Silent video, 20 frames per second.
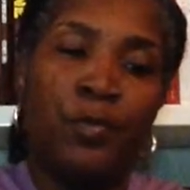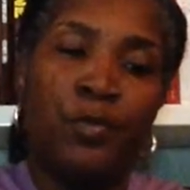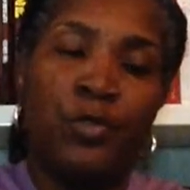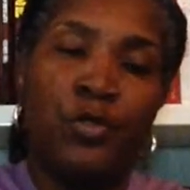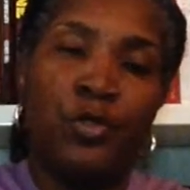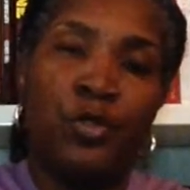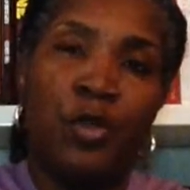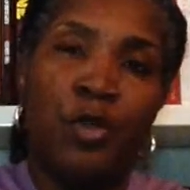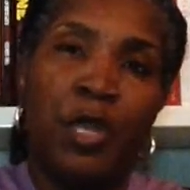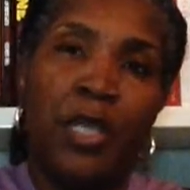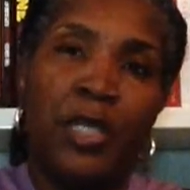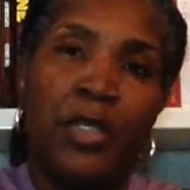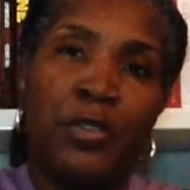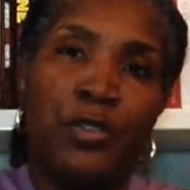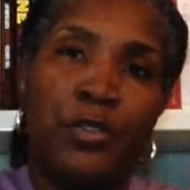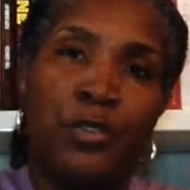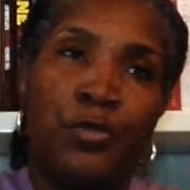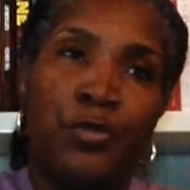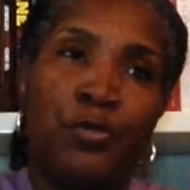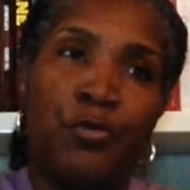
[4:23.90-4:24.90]
trying
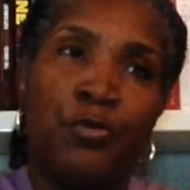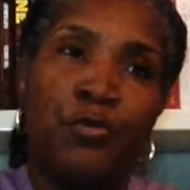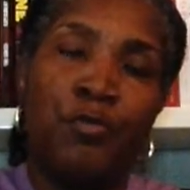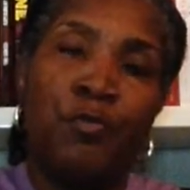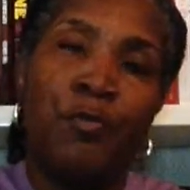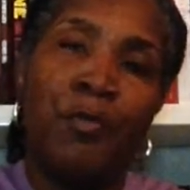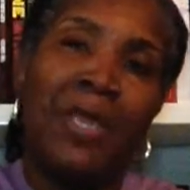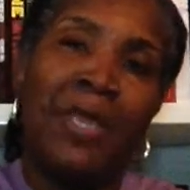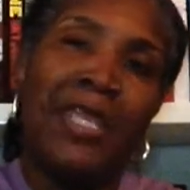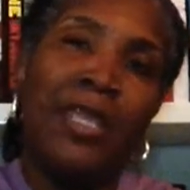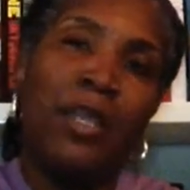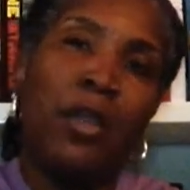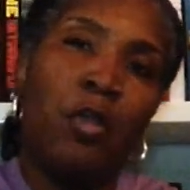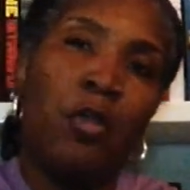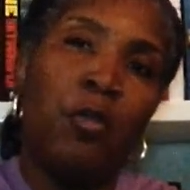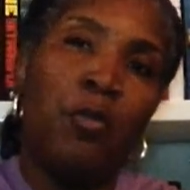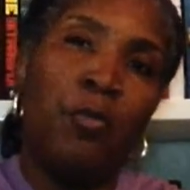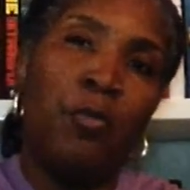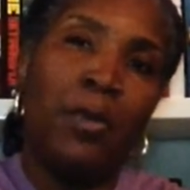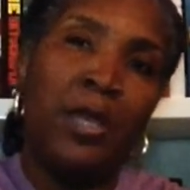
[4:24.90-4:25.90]
to make
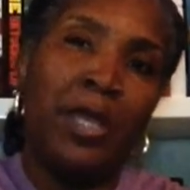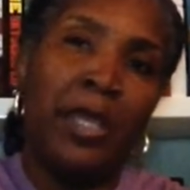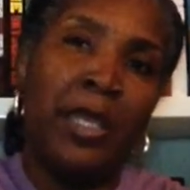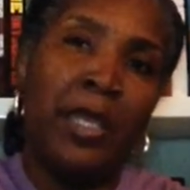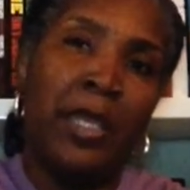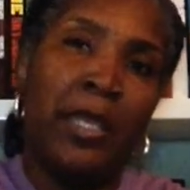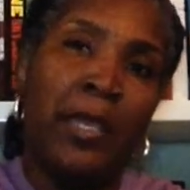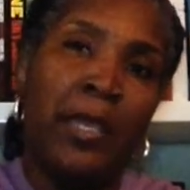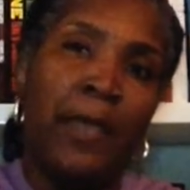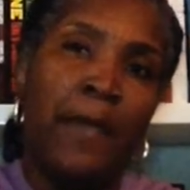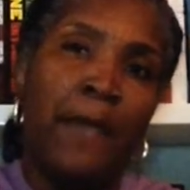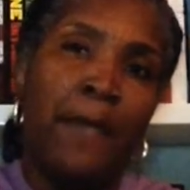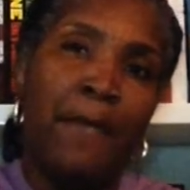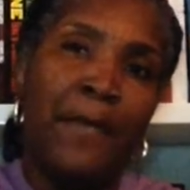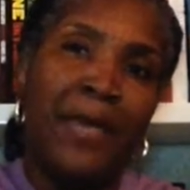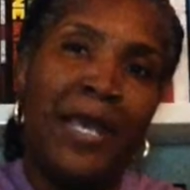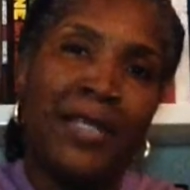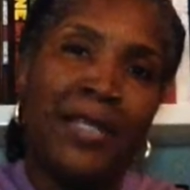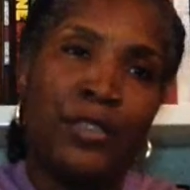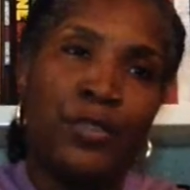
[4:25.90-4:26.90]
her way
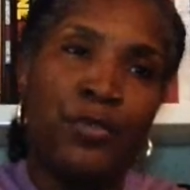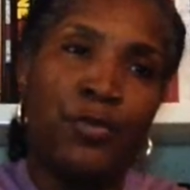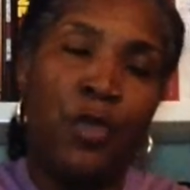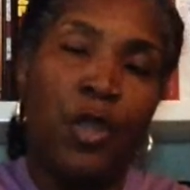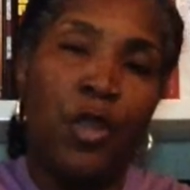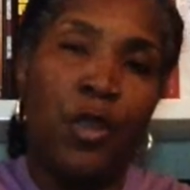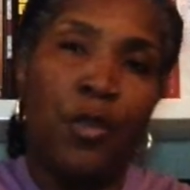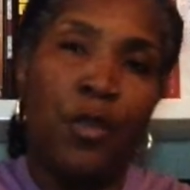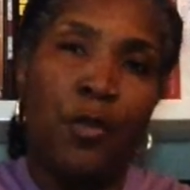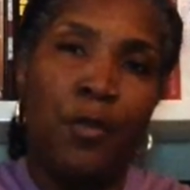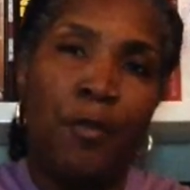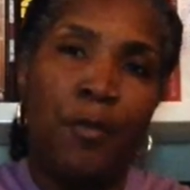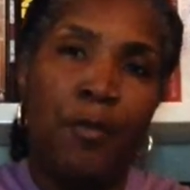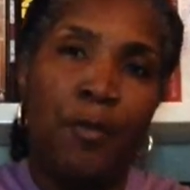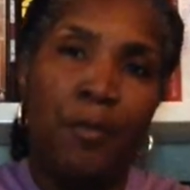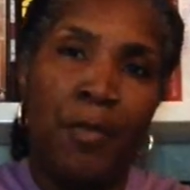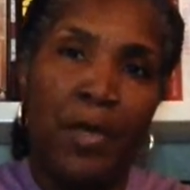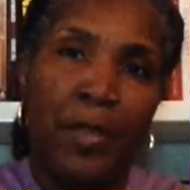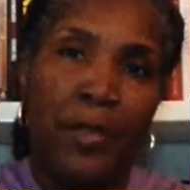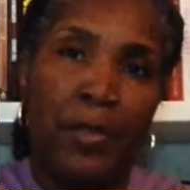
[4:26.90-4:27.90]
back to her
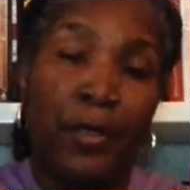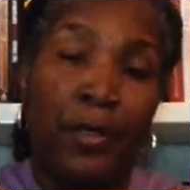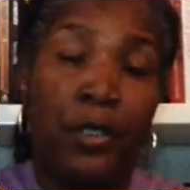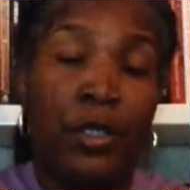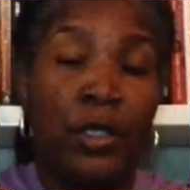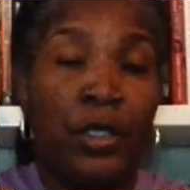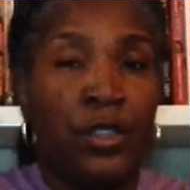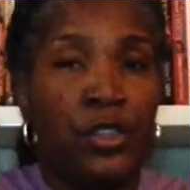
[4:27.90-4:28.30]
mother.